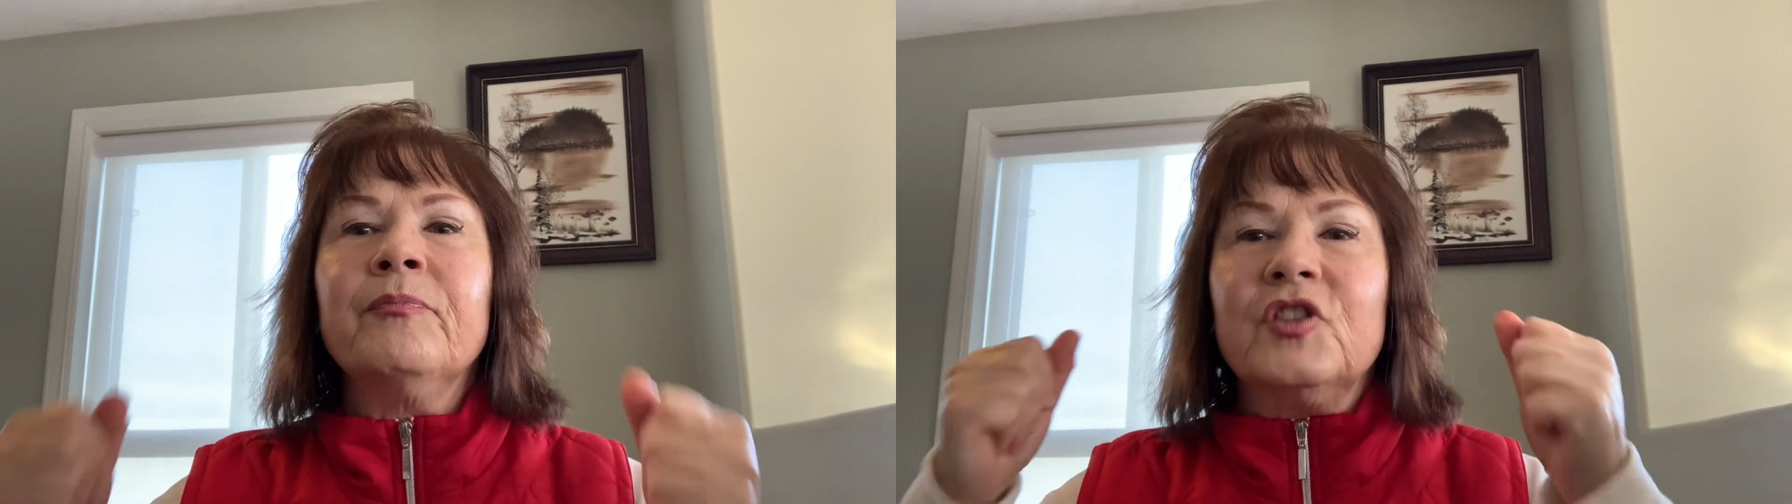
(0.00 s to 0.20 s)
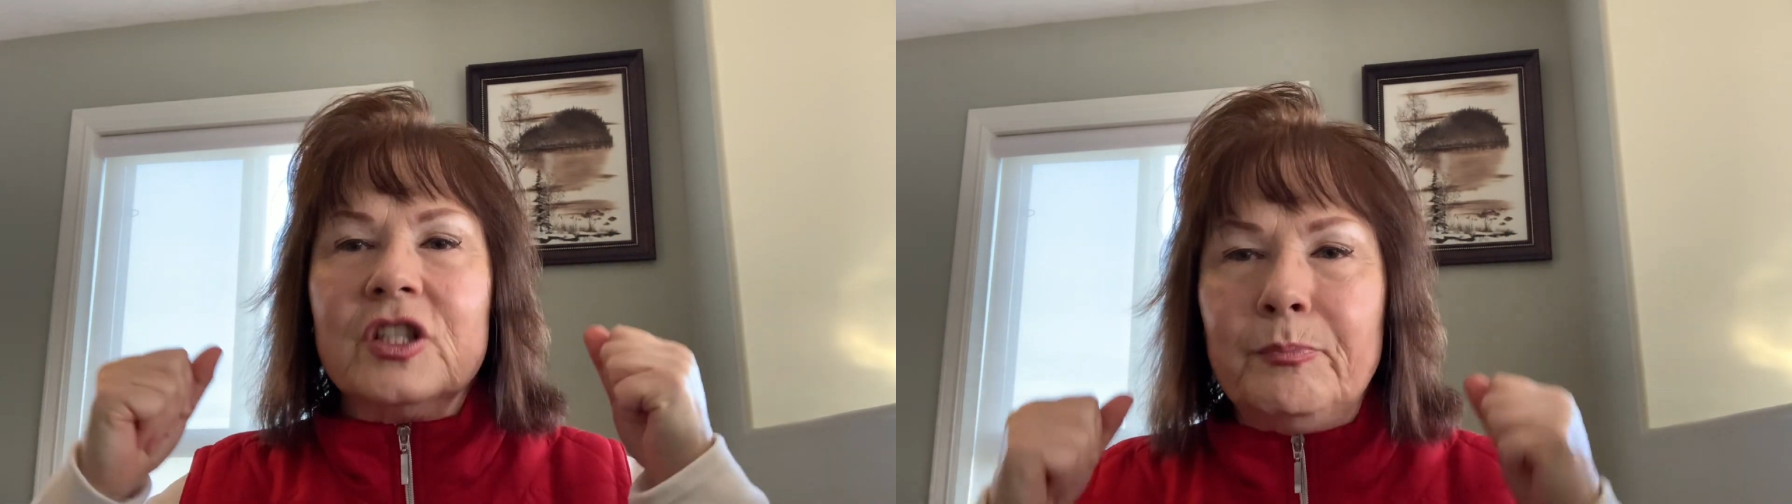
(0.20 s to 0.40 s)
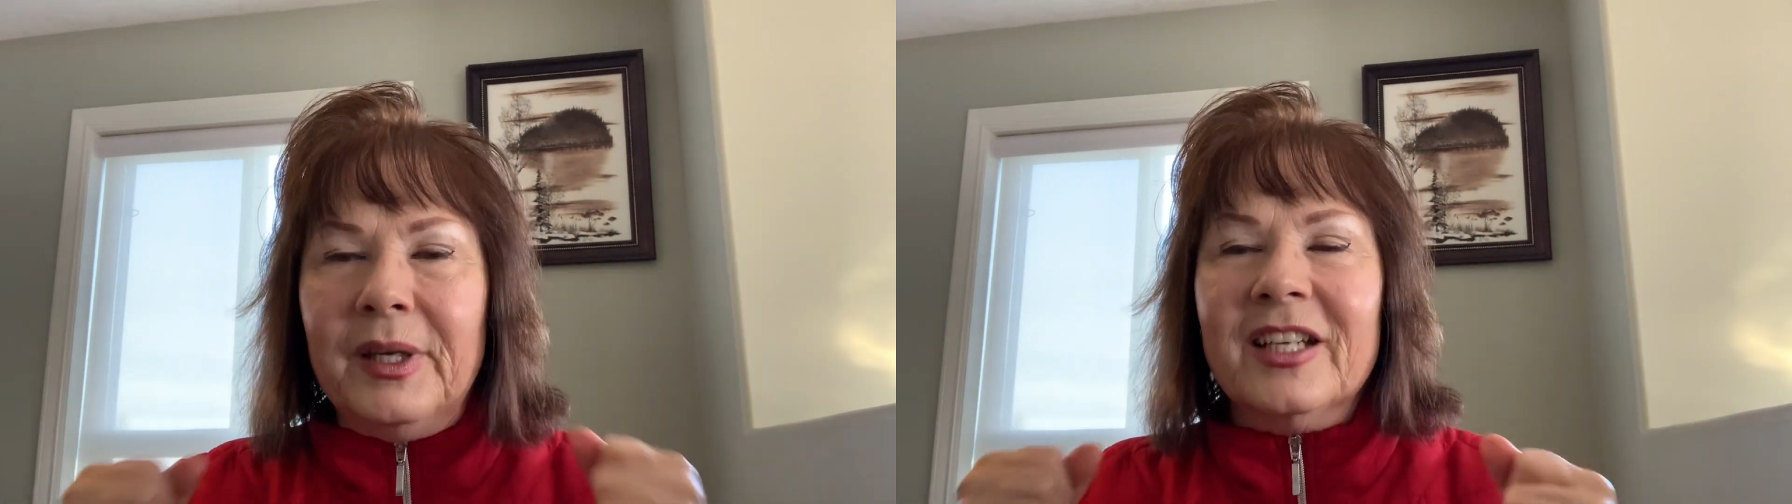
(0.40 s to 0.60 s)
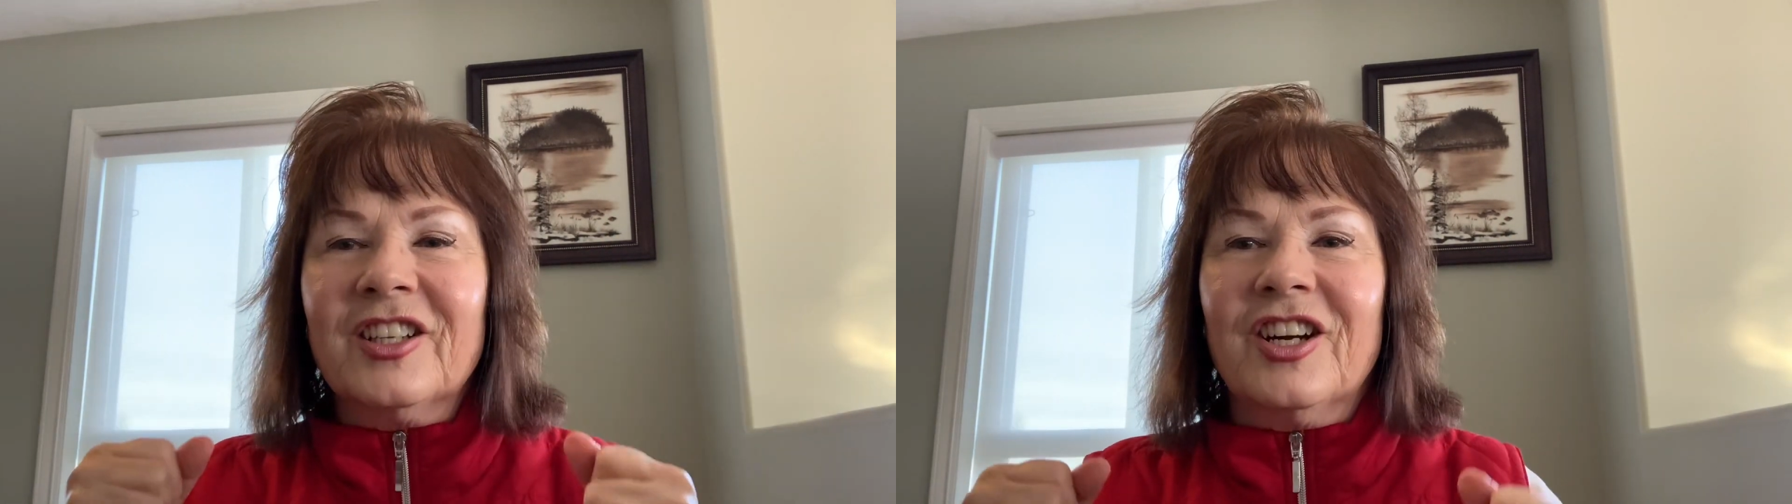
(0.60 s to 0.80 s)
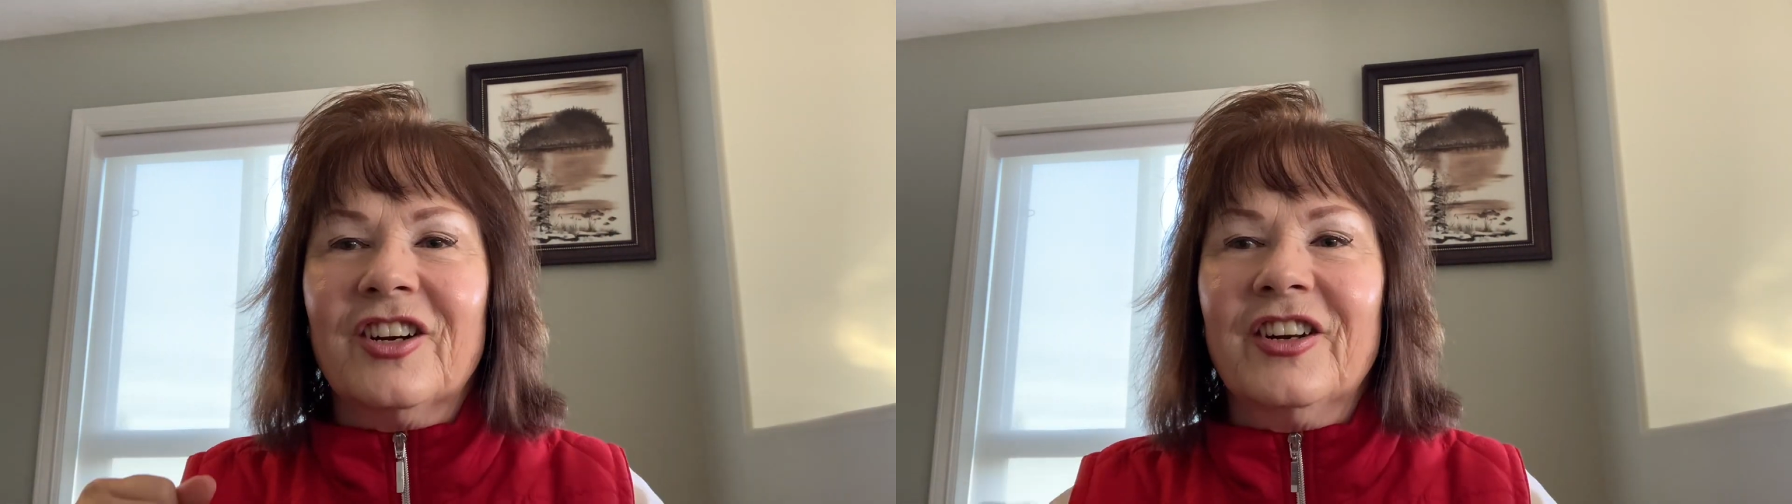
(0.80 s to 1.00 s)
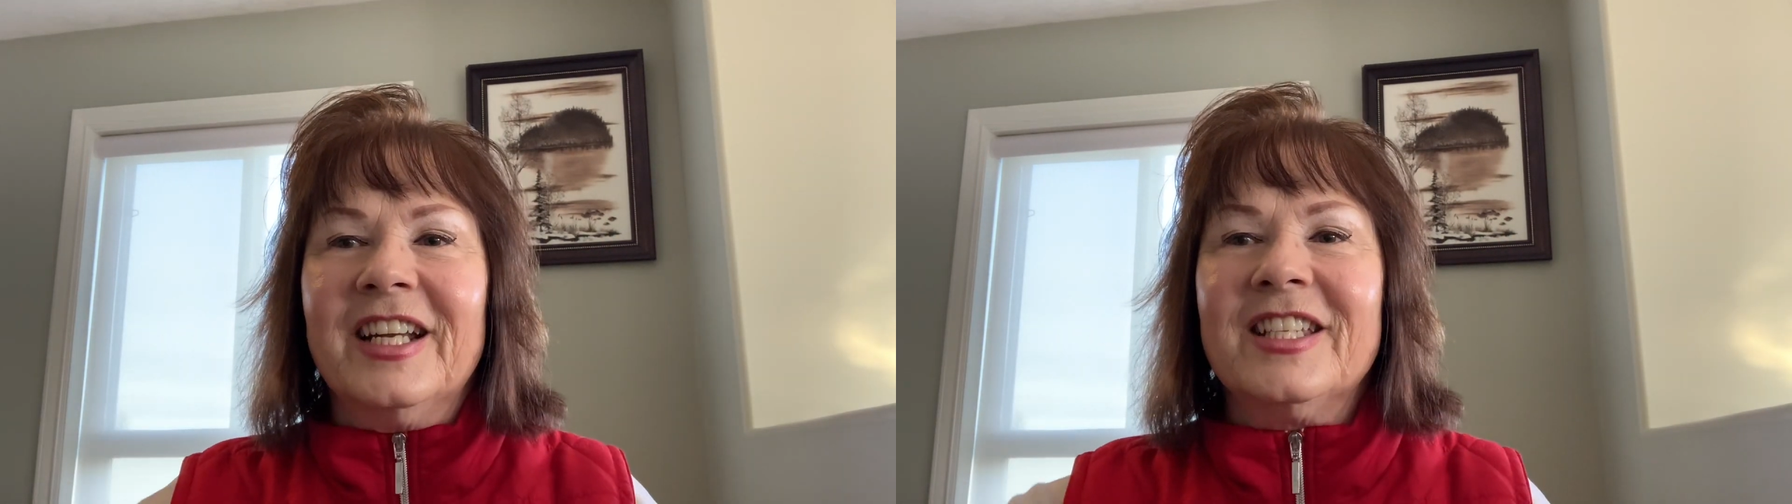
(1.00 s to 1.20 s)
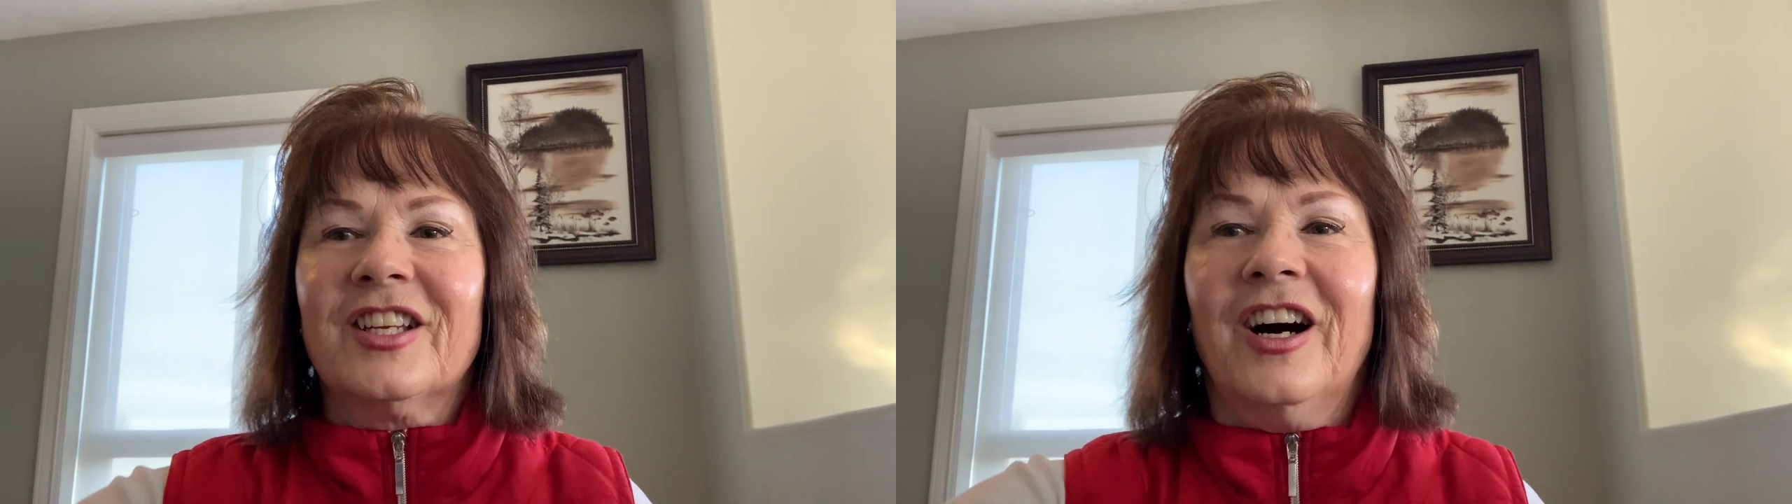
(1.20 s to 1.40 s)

Just be encouraged.